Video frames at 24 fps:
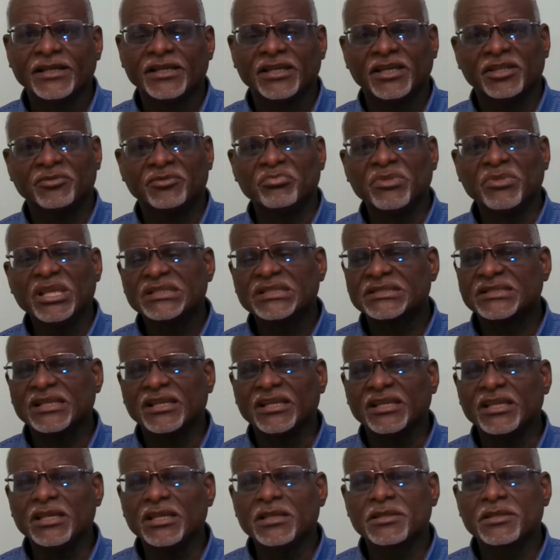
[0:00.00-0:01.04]
It means they
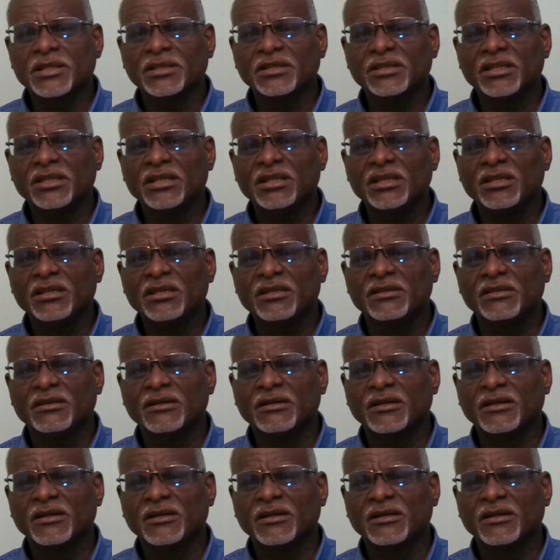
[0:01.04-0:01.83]
either need,